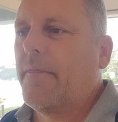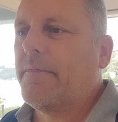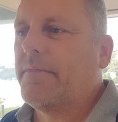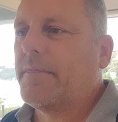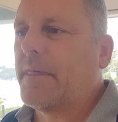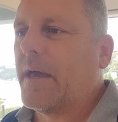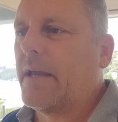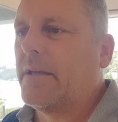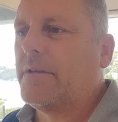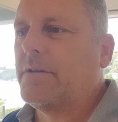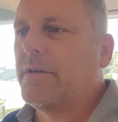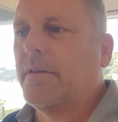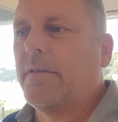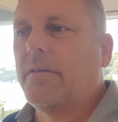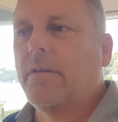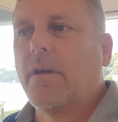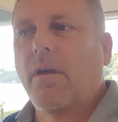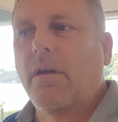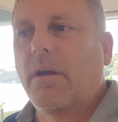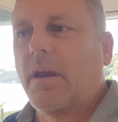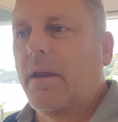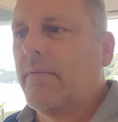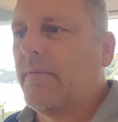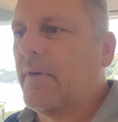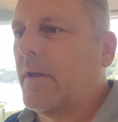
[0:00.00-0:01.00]
they just
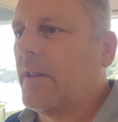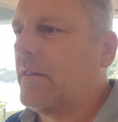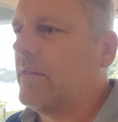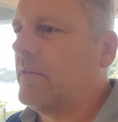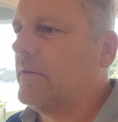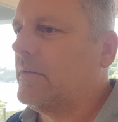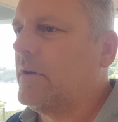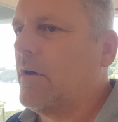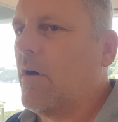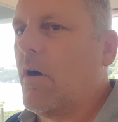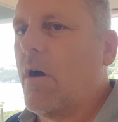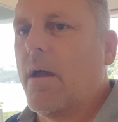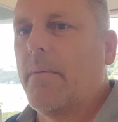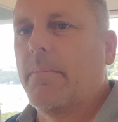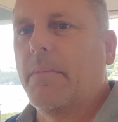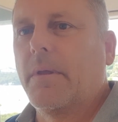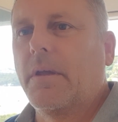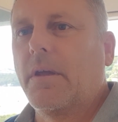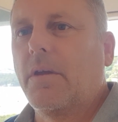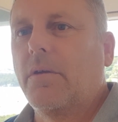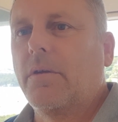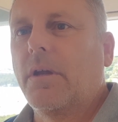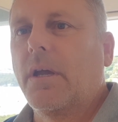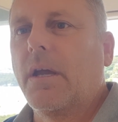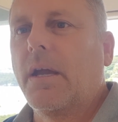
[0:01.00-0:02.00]
don't invest the time
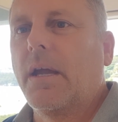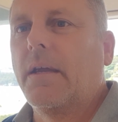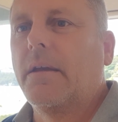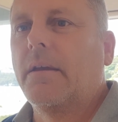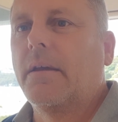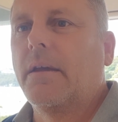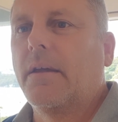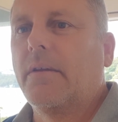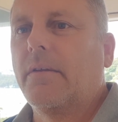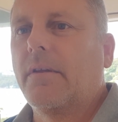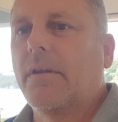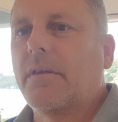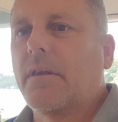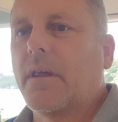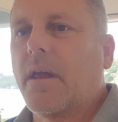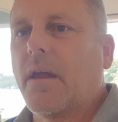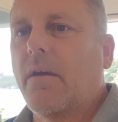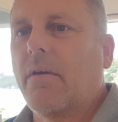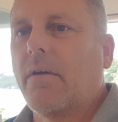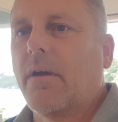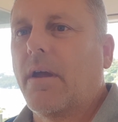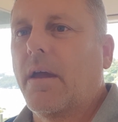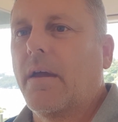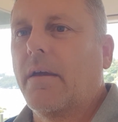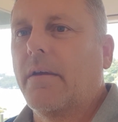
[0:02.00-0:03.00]
that you need in this
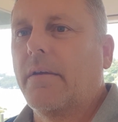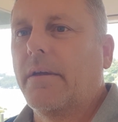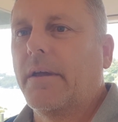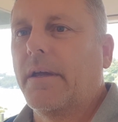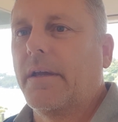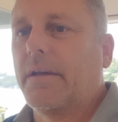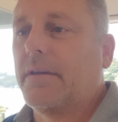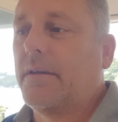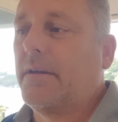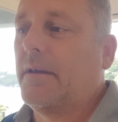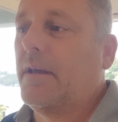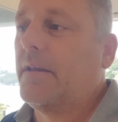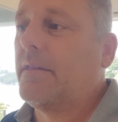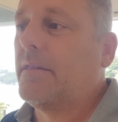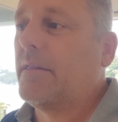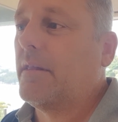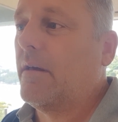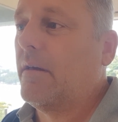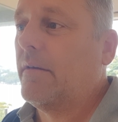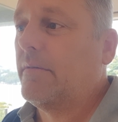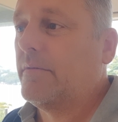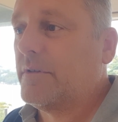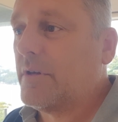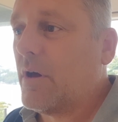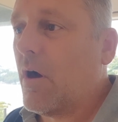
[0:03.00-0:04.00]
area. It's
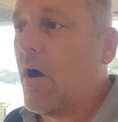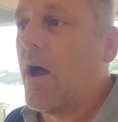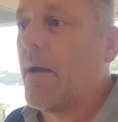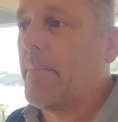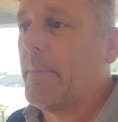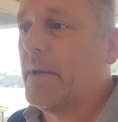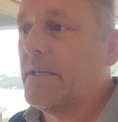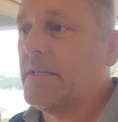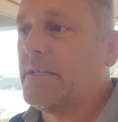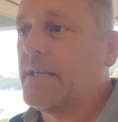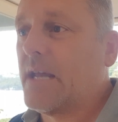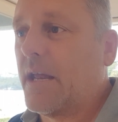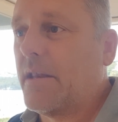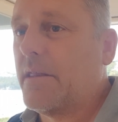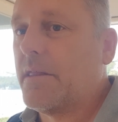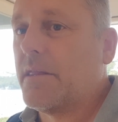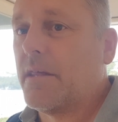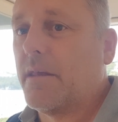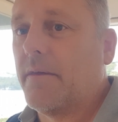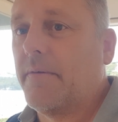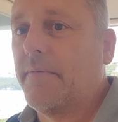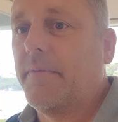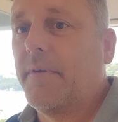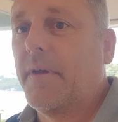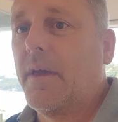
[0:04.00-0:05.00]
a
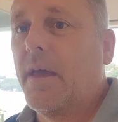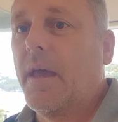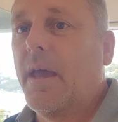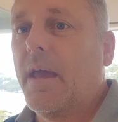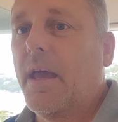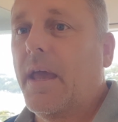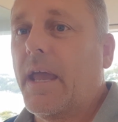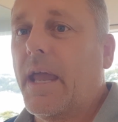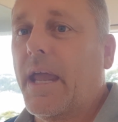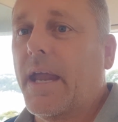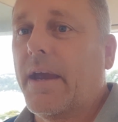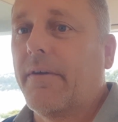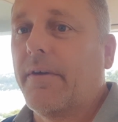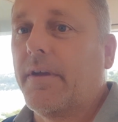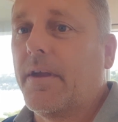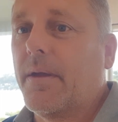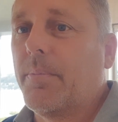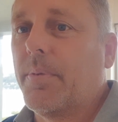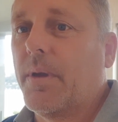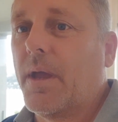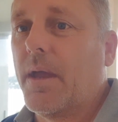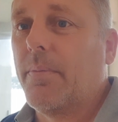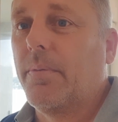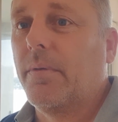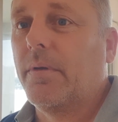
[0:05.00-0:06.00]
time-intensive area,
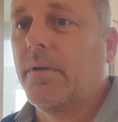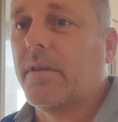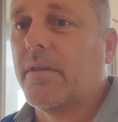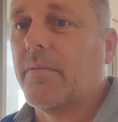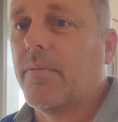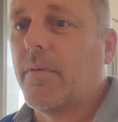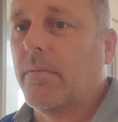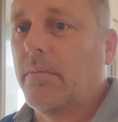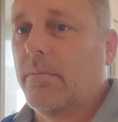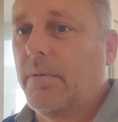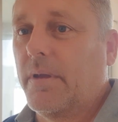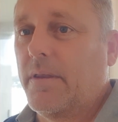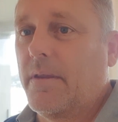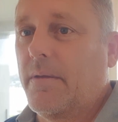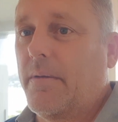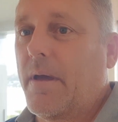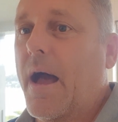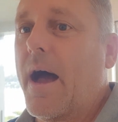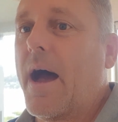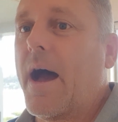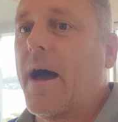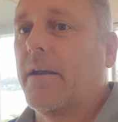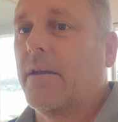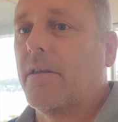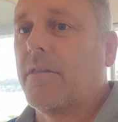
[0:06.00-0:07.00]
people. It's probably the
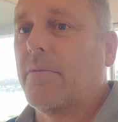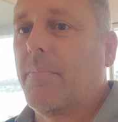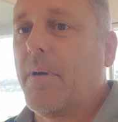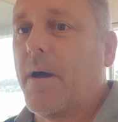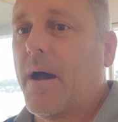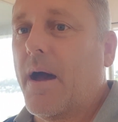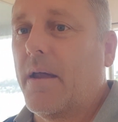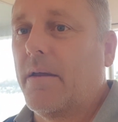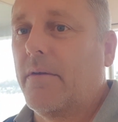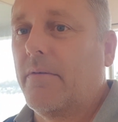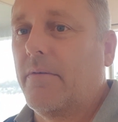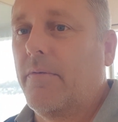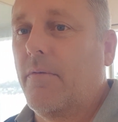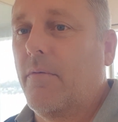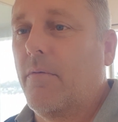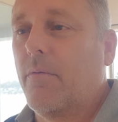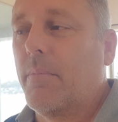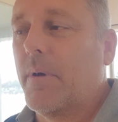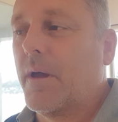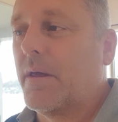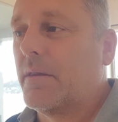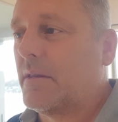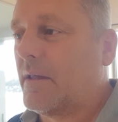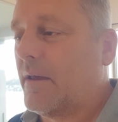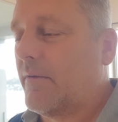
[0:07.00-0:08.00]
hardest part of
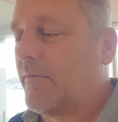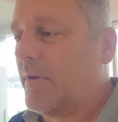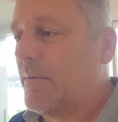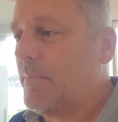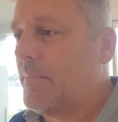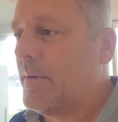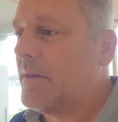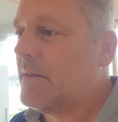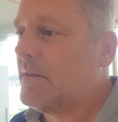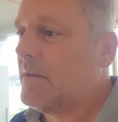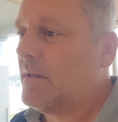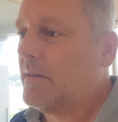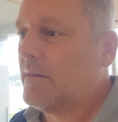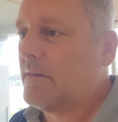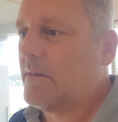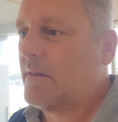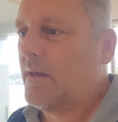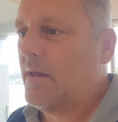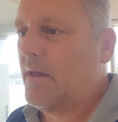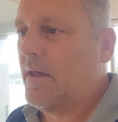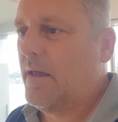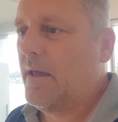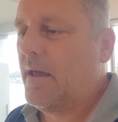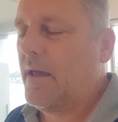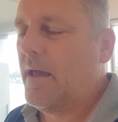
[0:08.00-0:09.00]
almost every business,
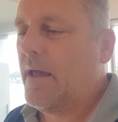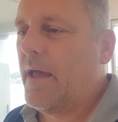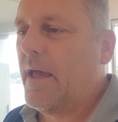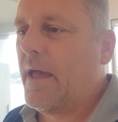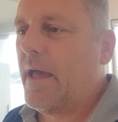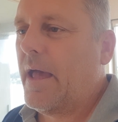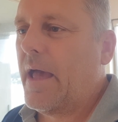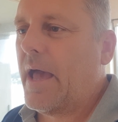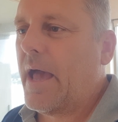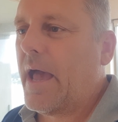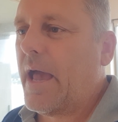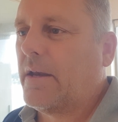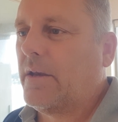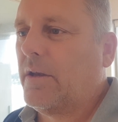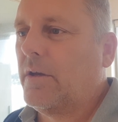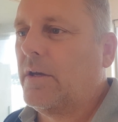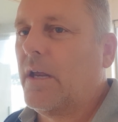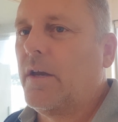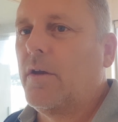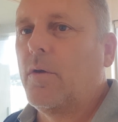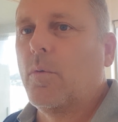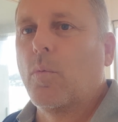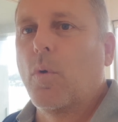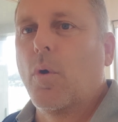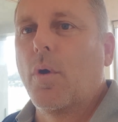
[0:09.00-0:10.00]
and you
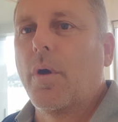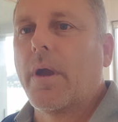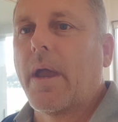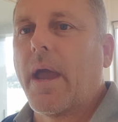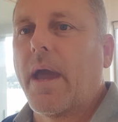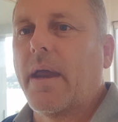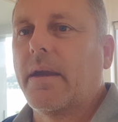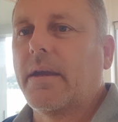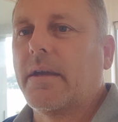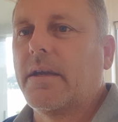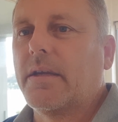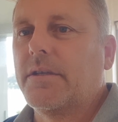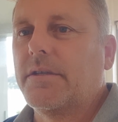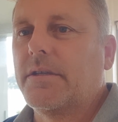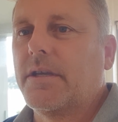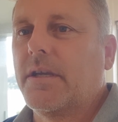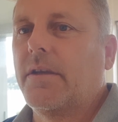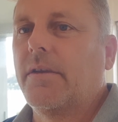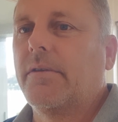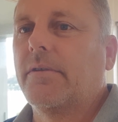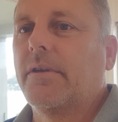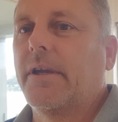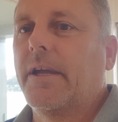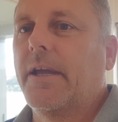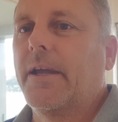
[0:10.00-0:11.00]
need to work at it
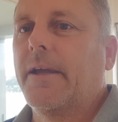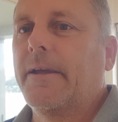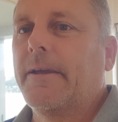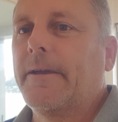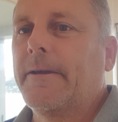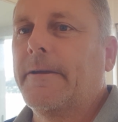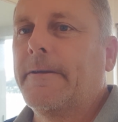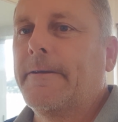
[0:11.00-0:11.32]
continually.